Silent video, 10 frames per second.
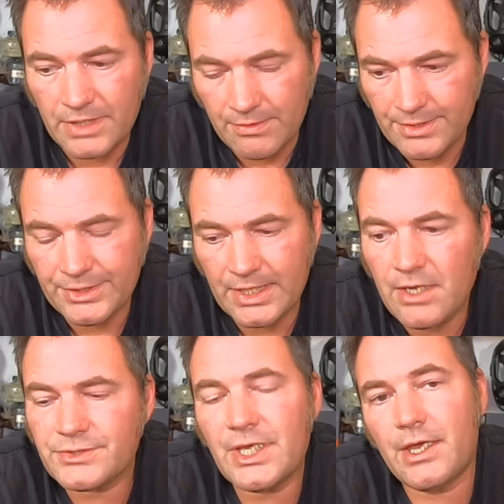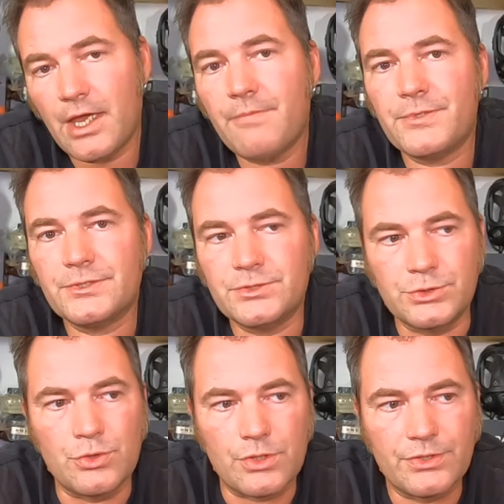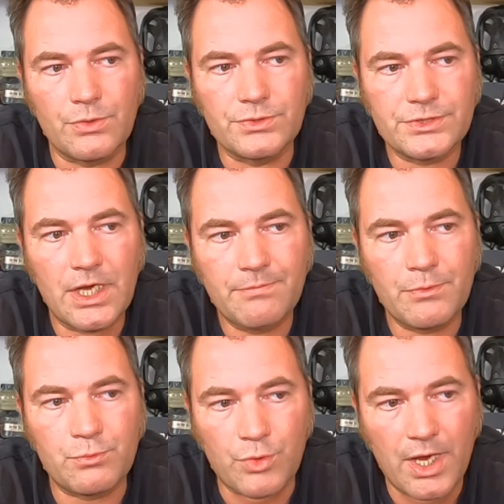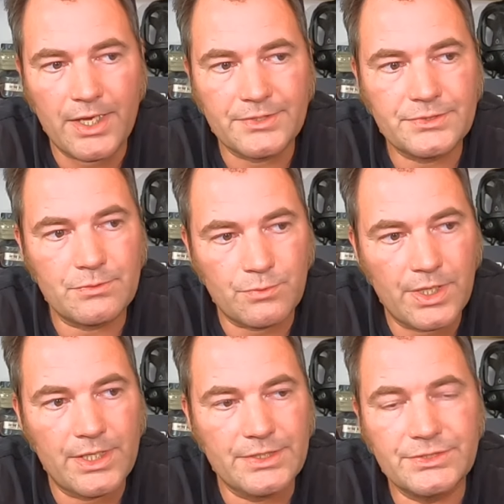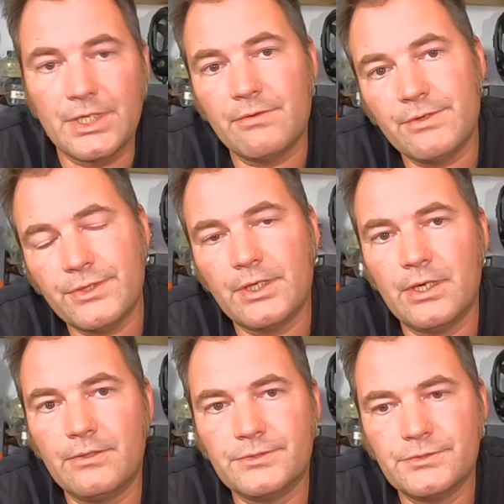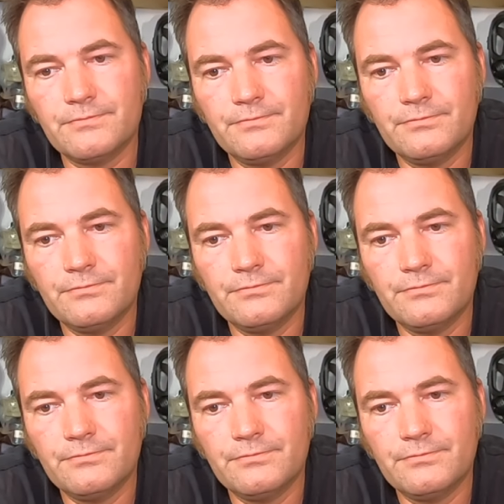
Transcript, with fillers: everything else that happens during those type of riots and raids and everything else.